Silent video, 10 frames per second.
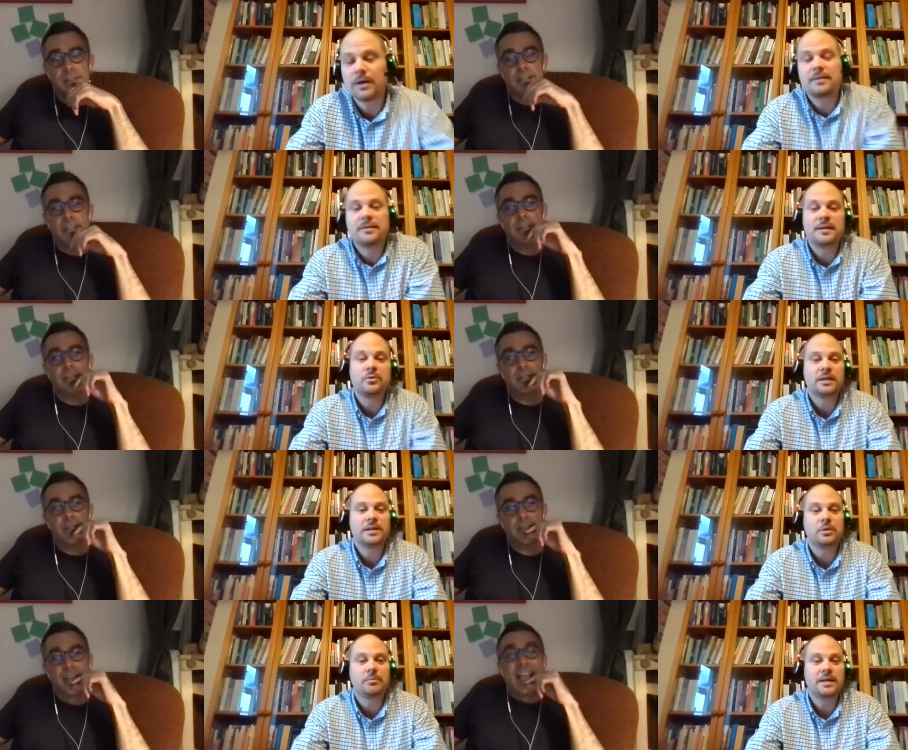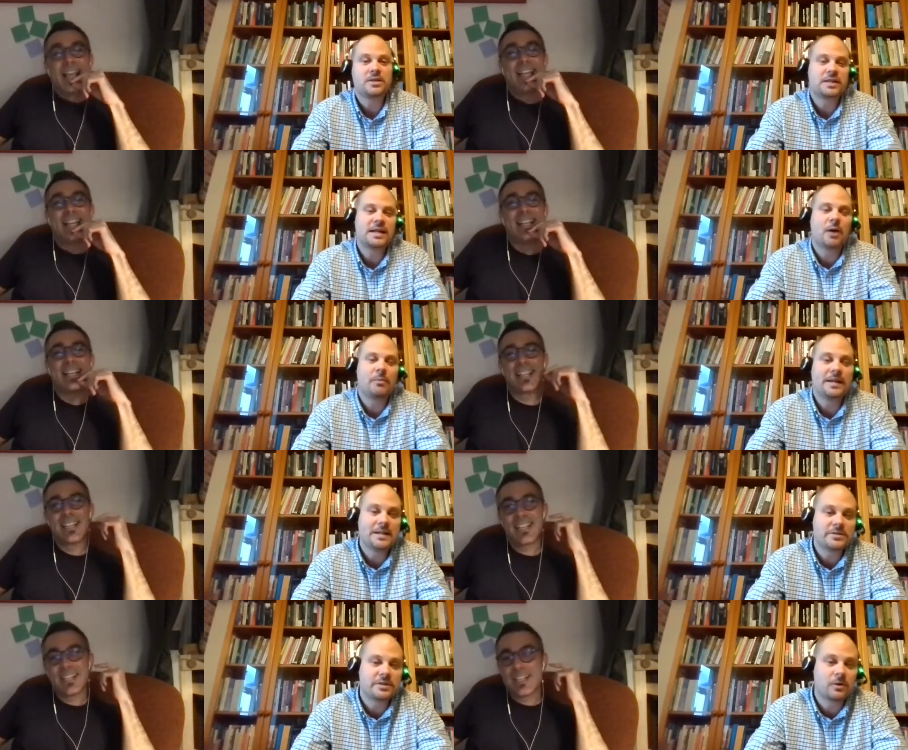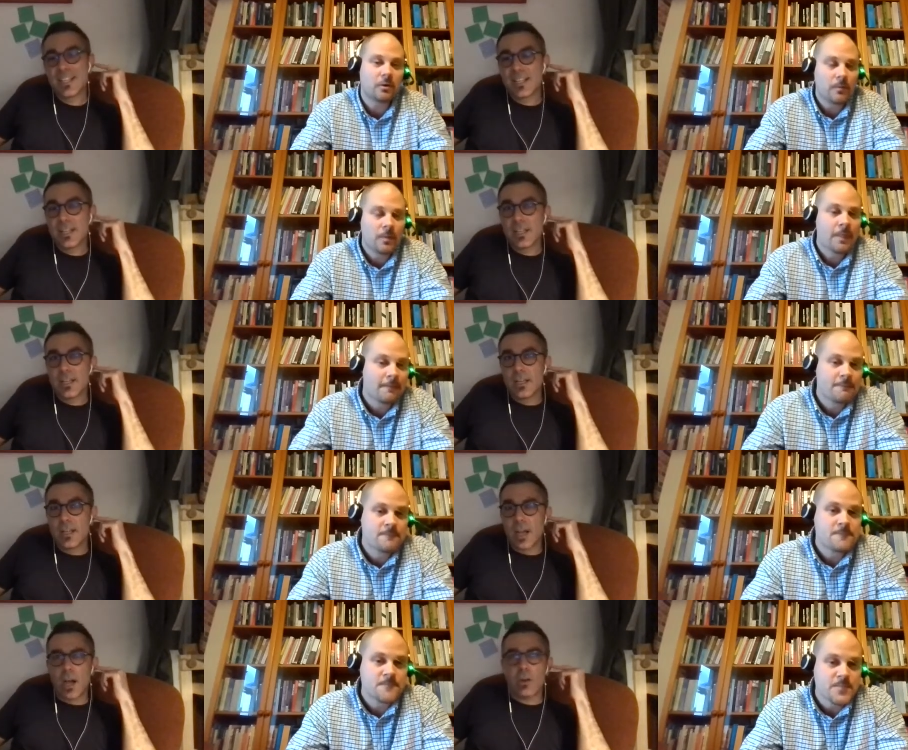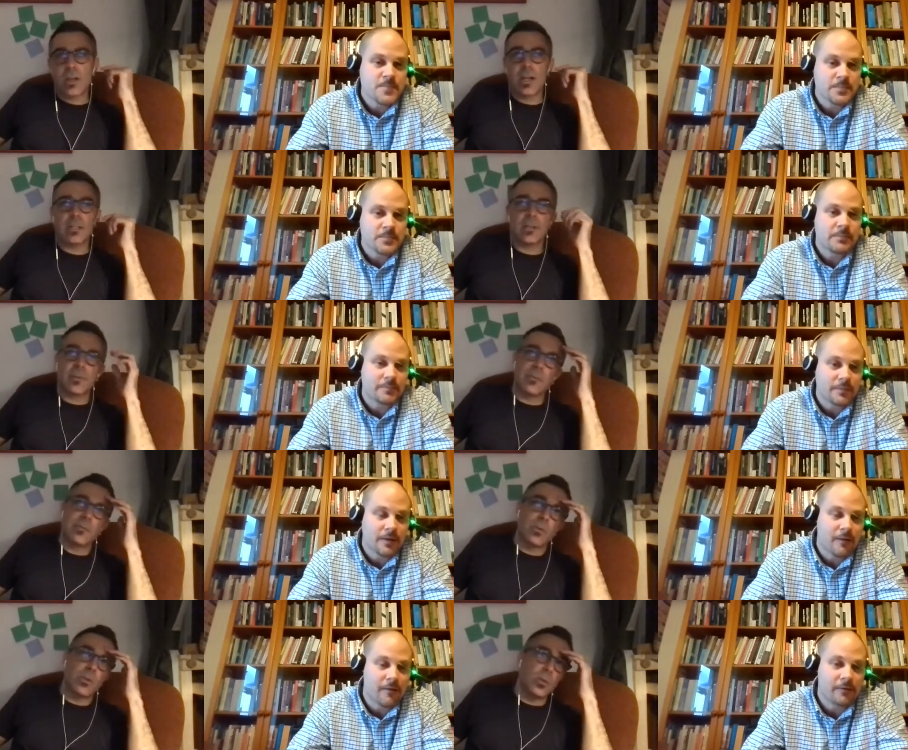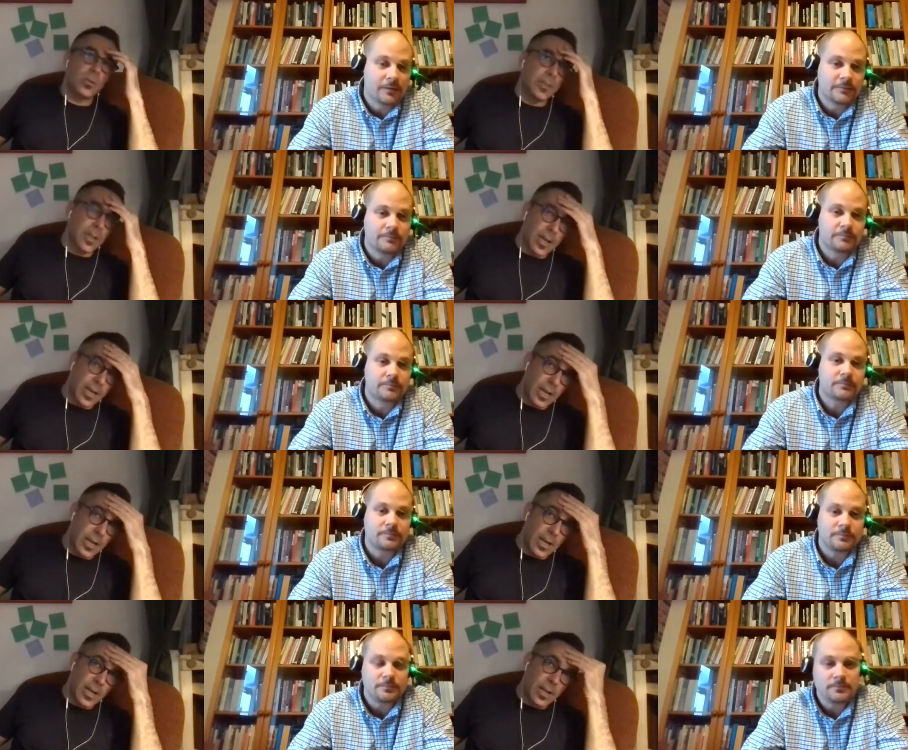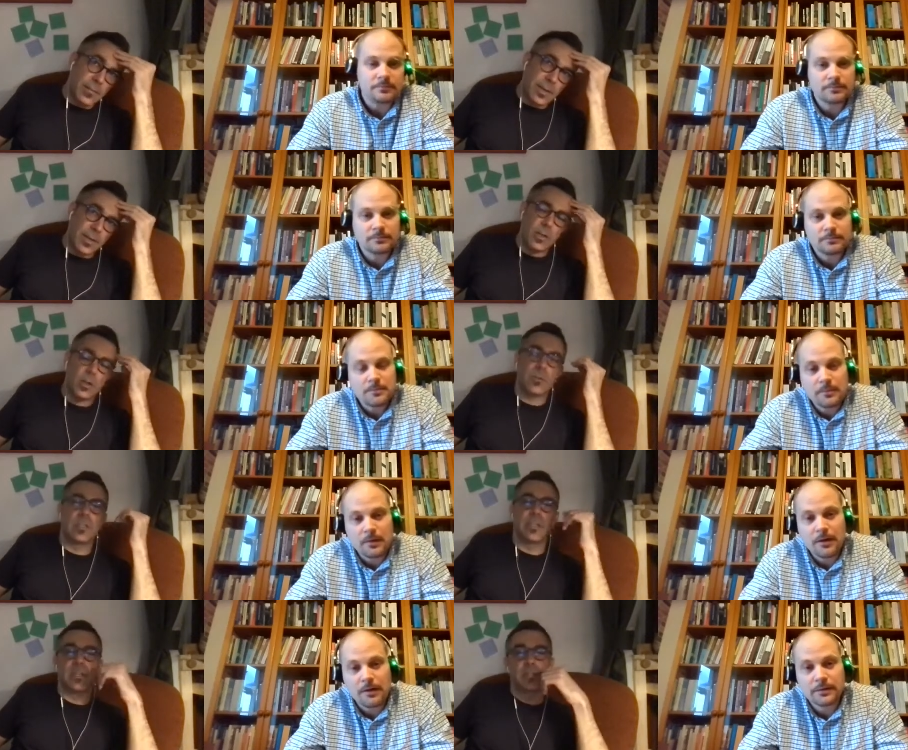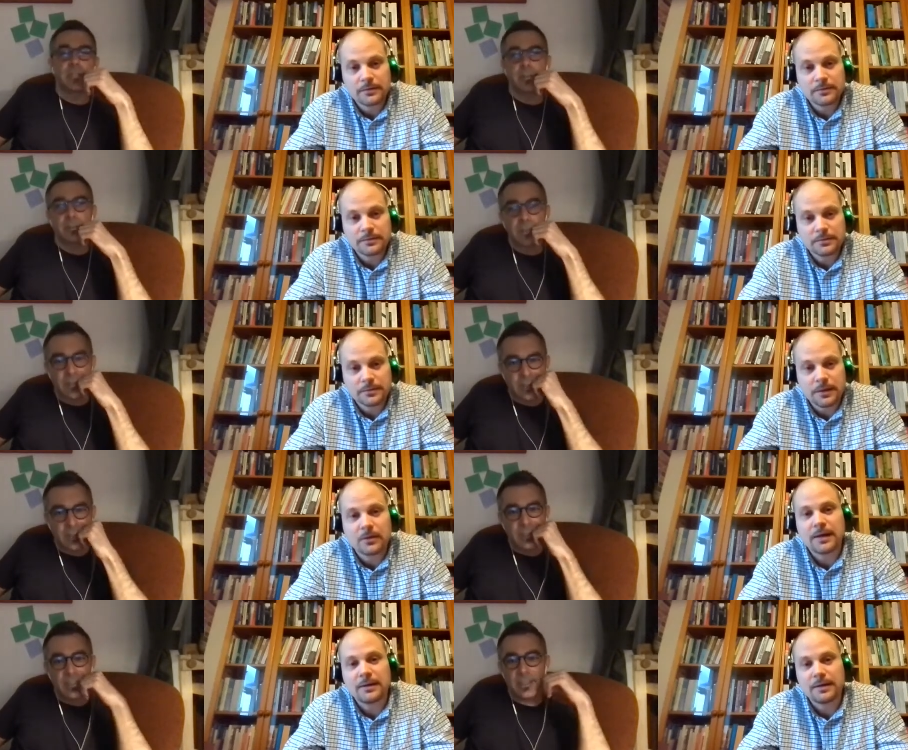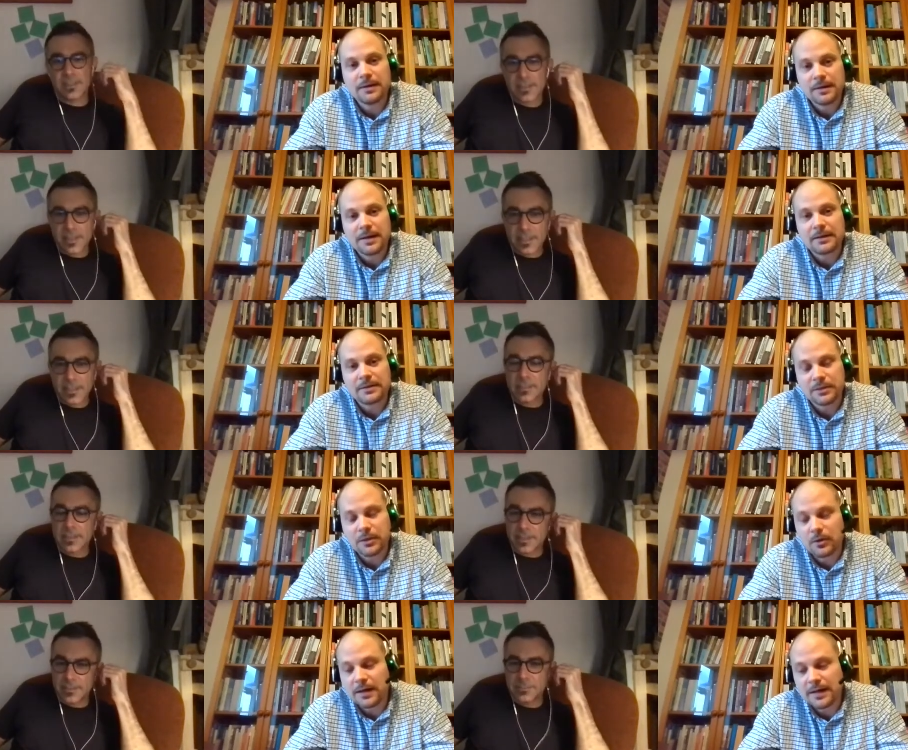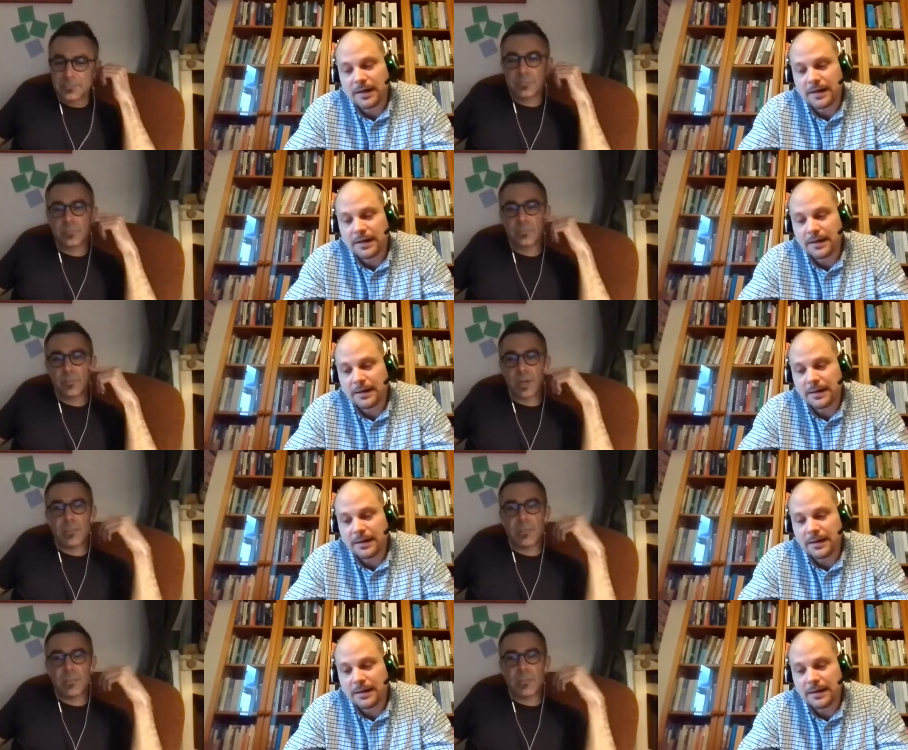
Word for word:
Speaker 1: but uh, you did your PhD how many years ago?
Speaker 2: Oh, God, don't make me feel old. Uh, a little over ten years ago. Yeah. Okay, yeah, yeah. So... Uh,
Speaker 1: I'll